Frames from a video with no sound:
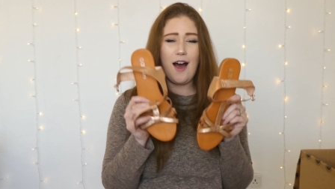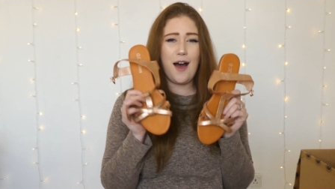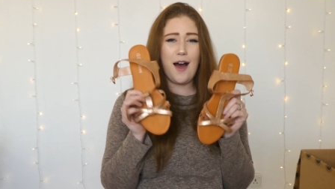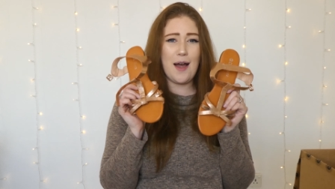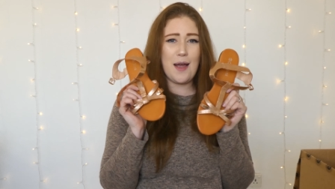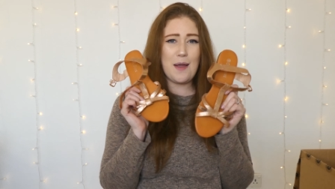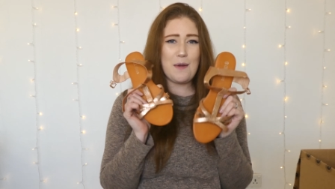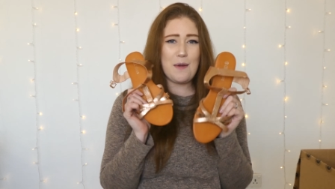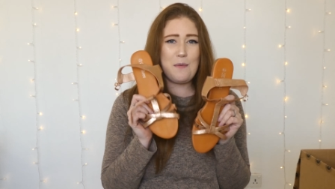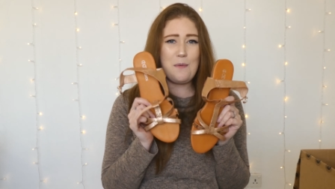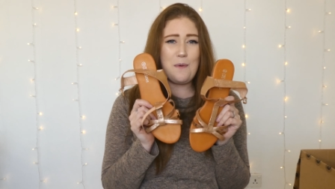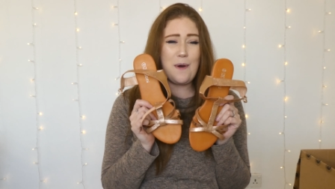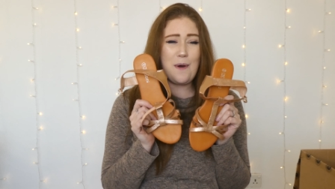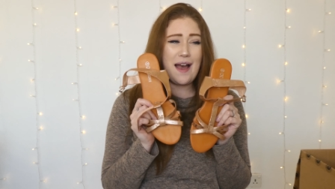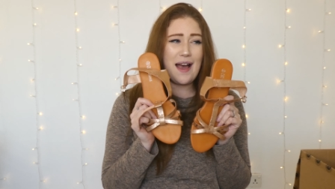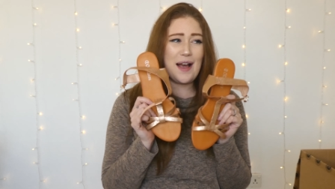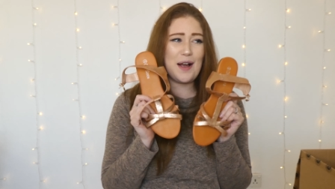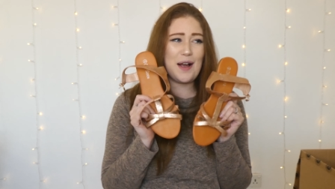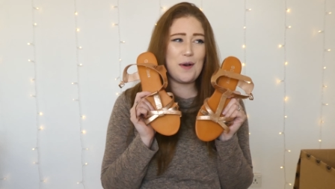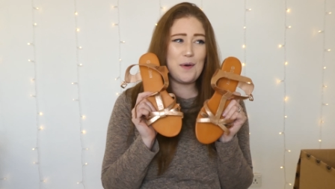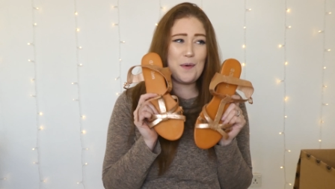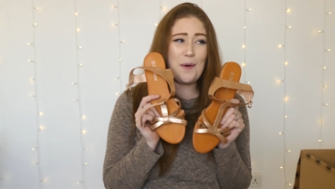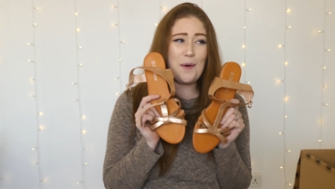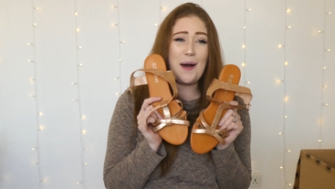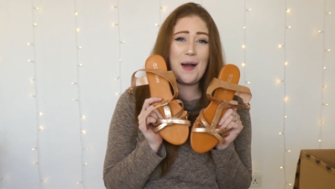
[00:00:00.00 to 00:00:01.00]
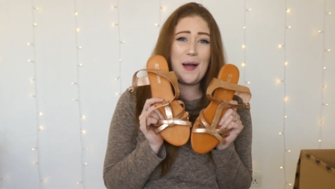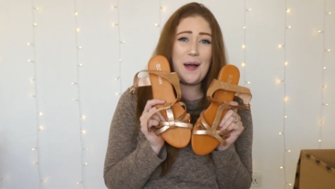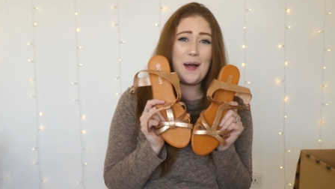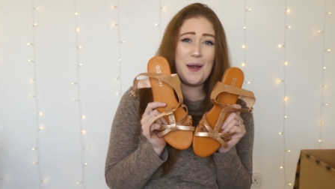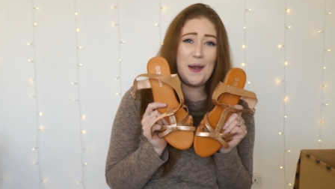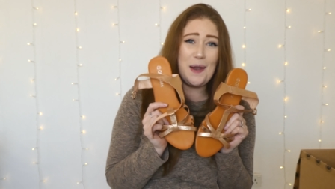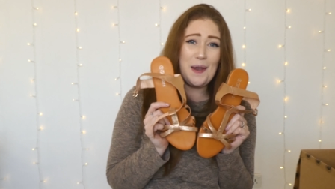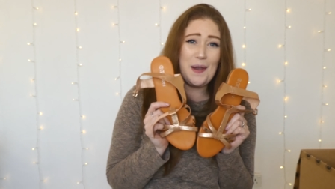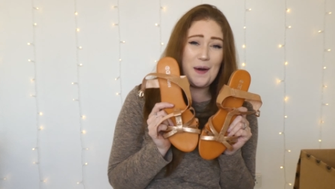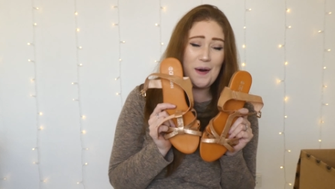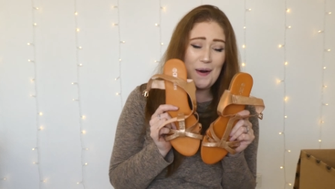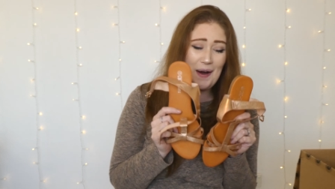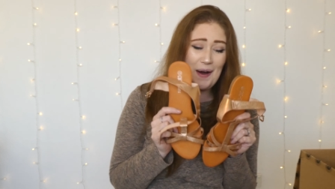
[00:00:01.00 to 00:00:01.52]
I wear quite
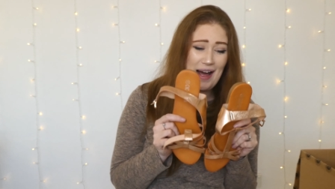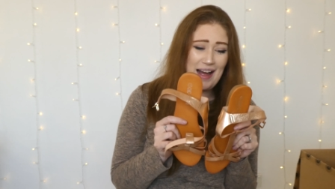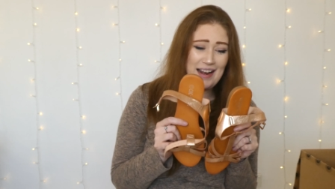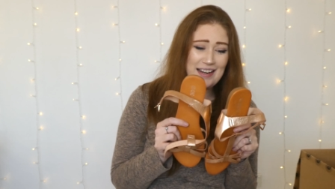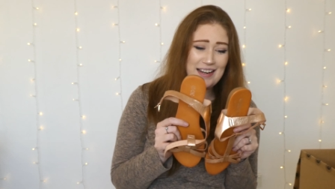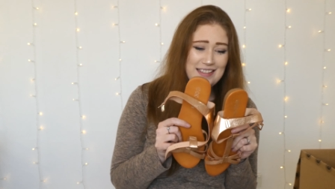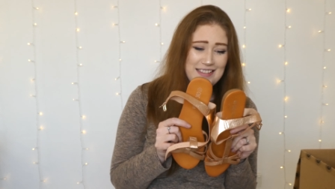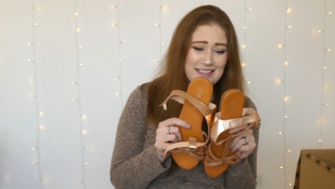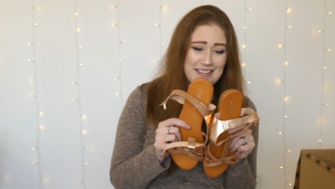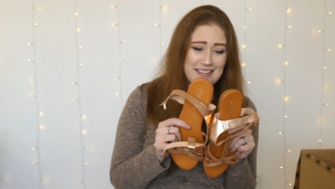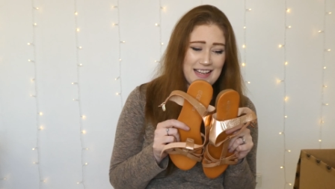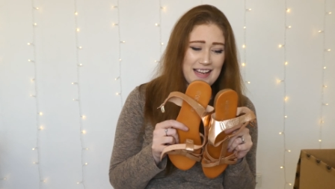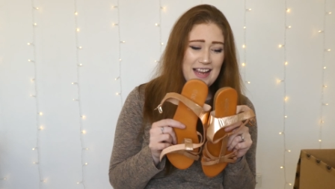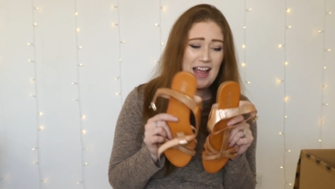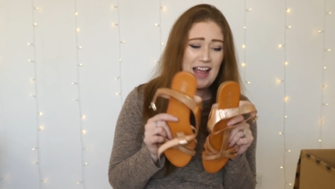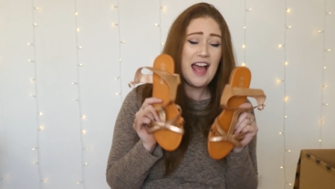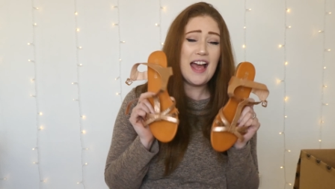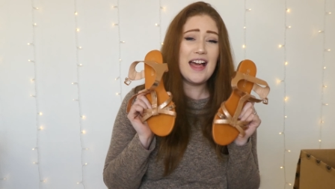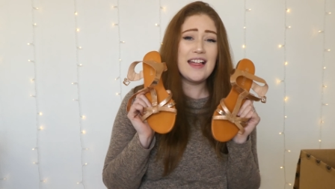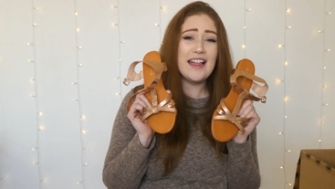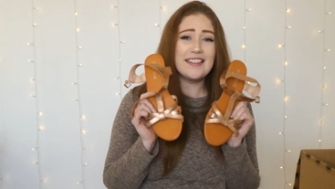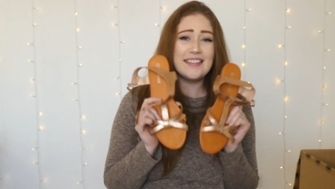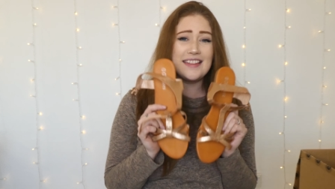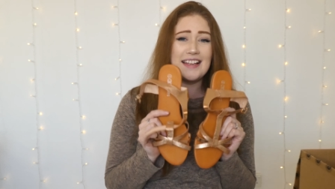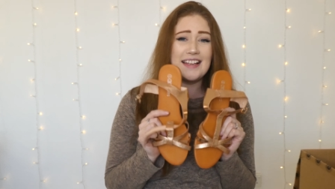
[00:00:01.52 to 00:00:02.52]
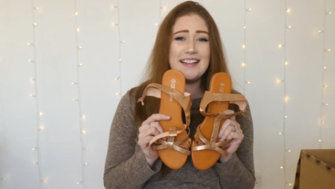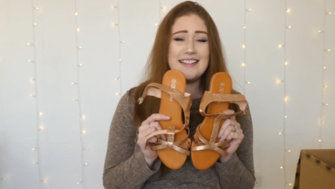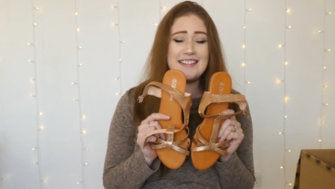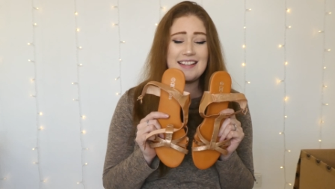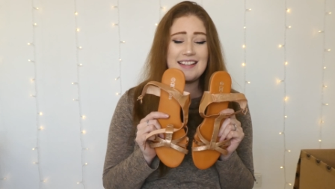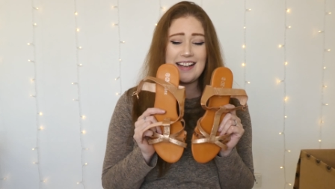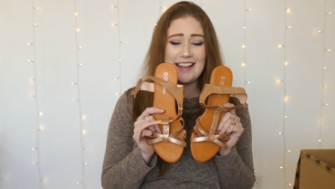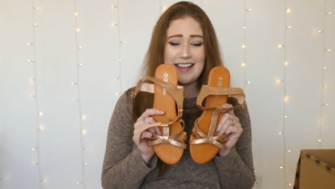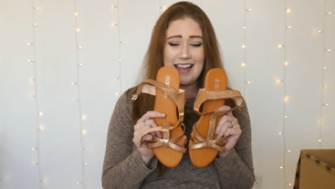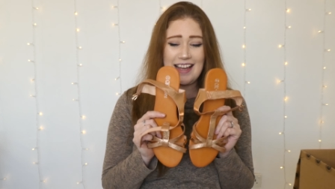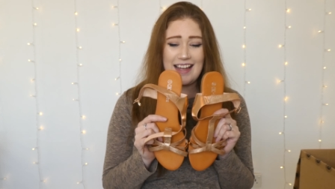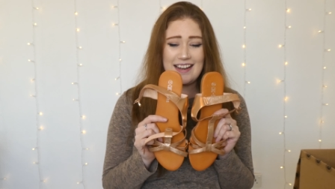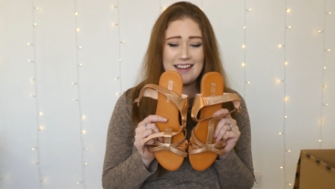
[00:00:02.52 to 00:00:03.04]
a lot actually. These
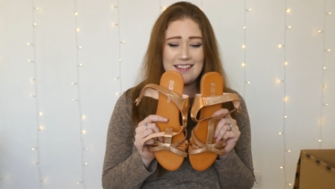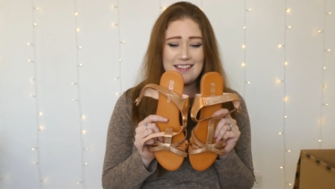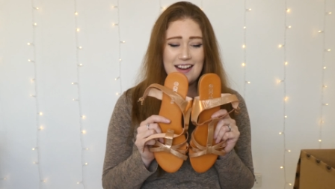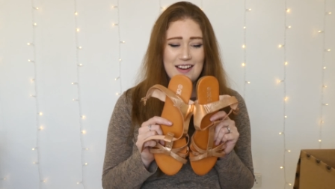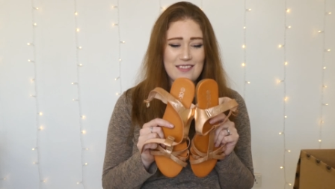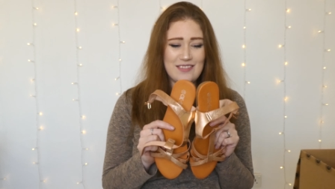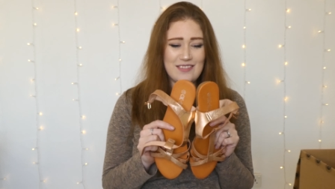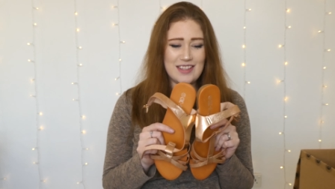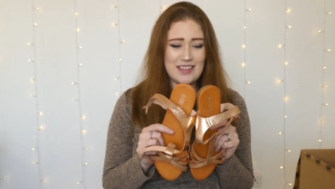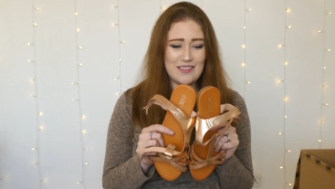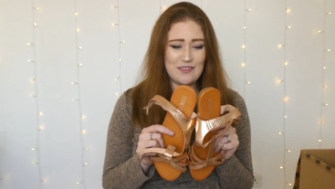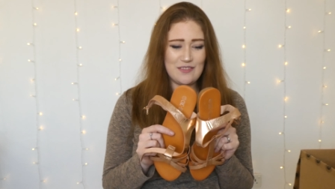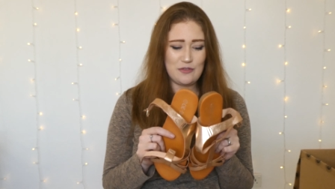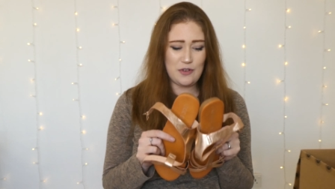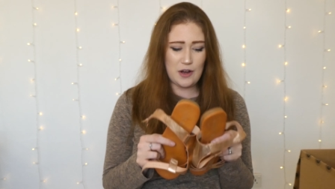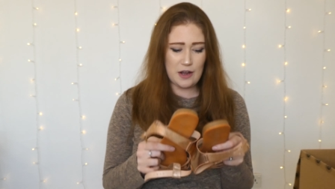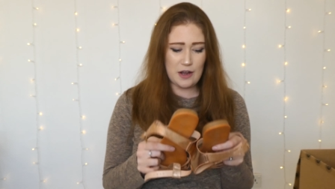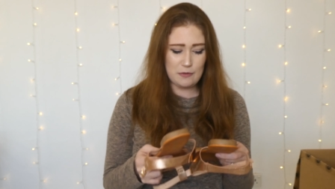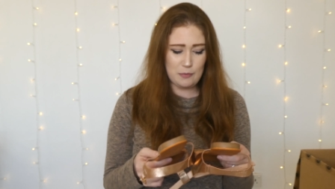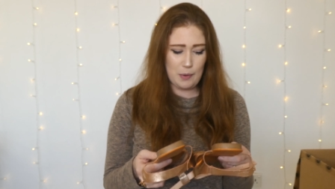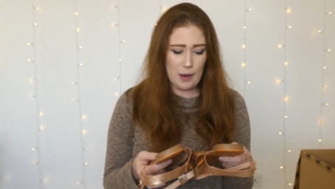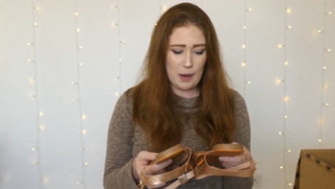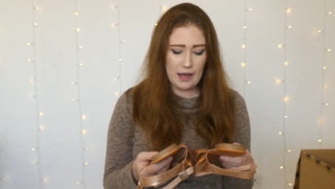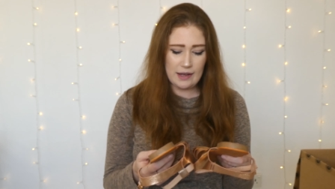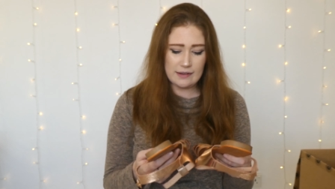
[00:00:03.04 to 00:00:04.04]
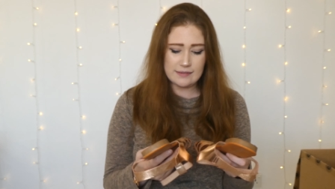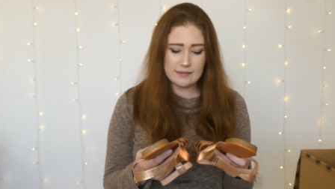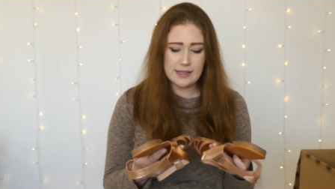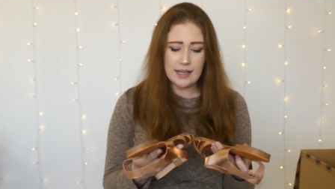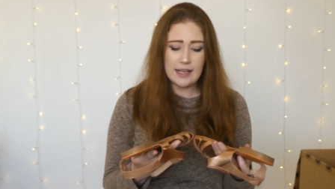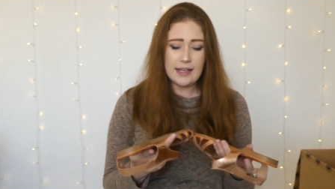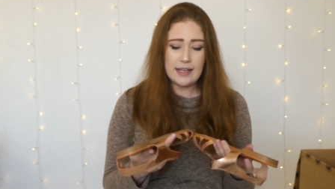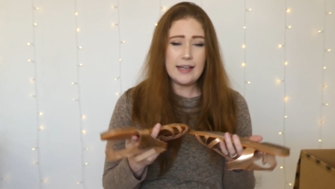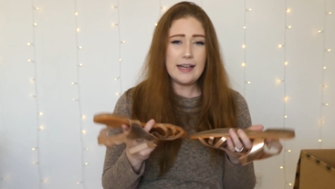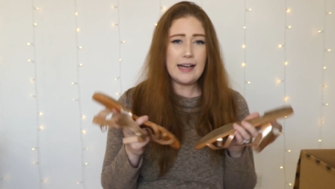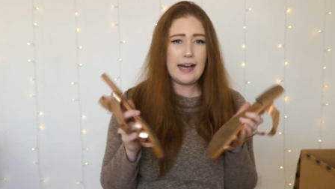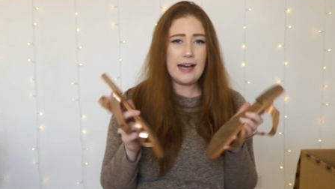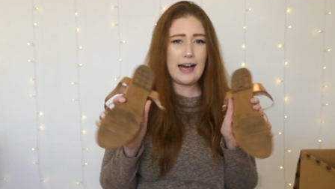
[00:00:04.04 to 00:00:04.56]
again are everything £5.
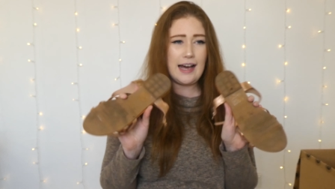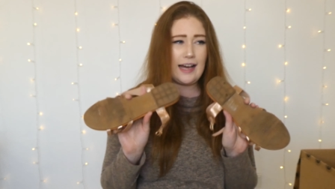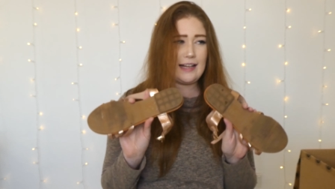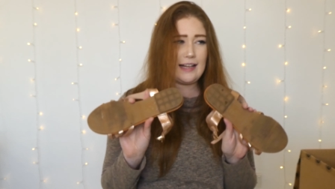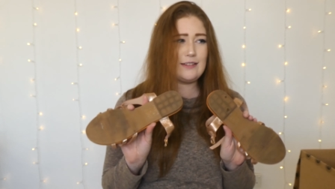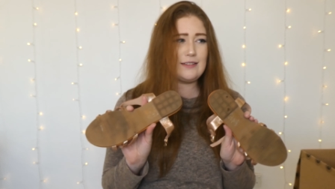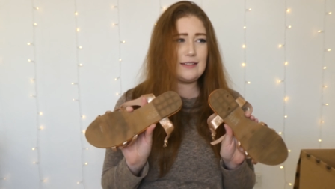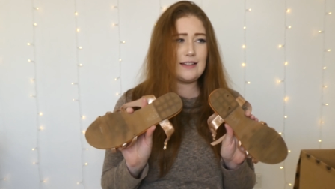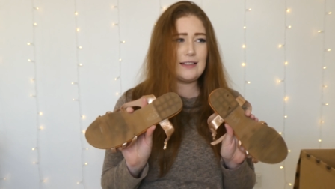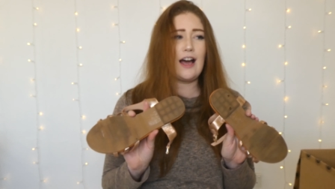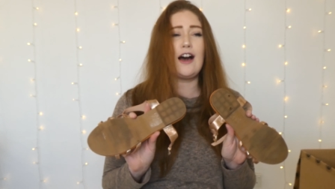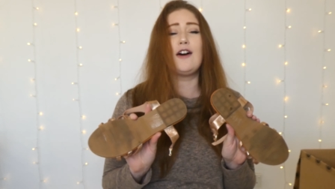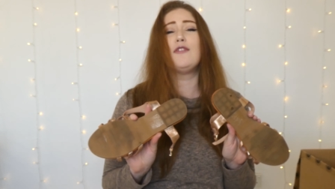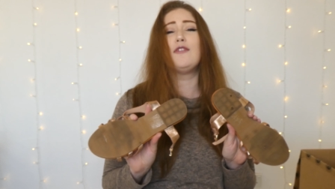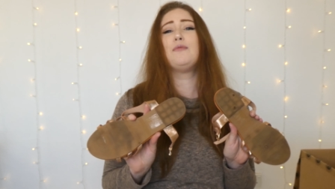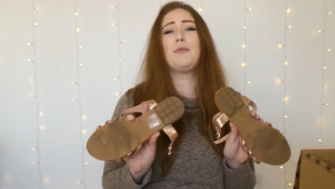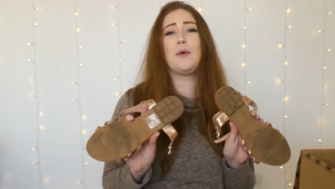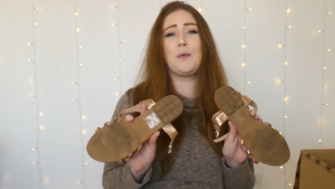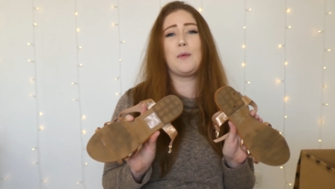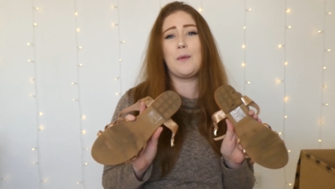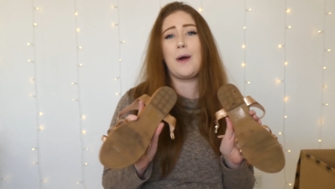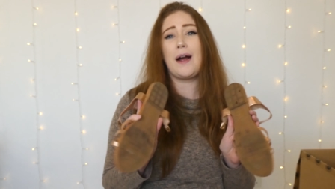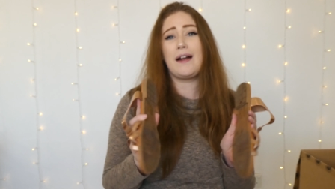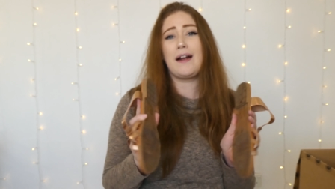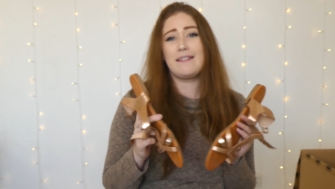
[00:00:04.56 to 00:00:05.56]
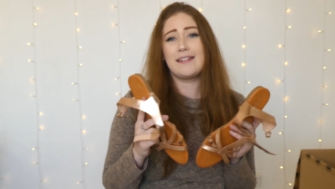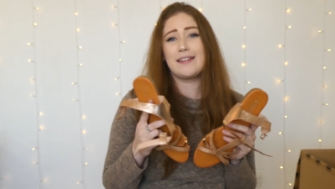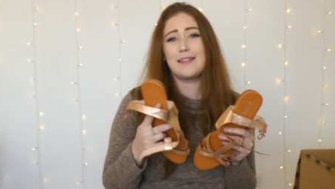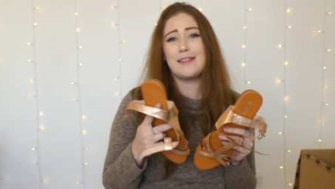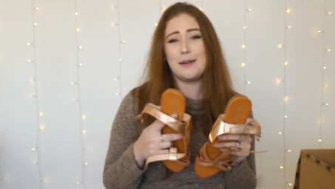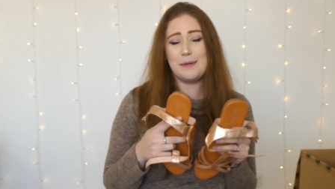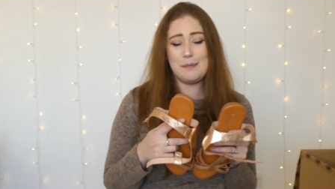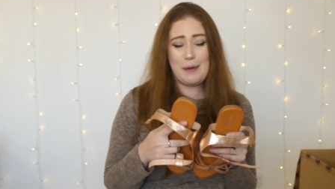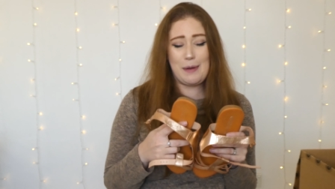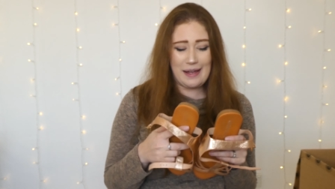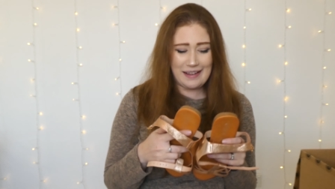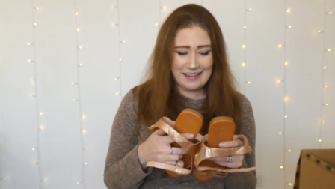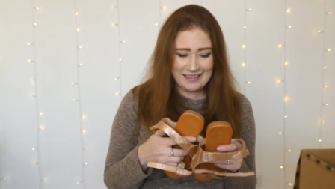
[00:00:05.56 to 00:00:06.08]
I, have been wearing
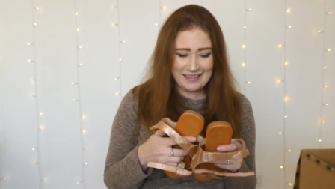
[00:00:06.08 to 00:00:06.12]
them.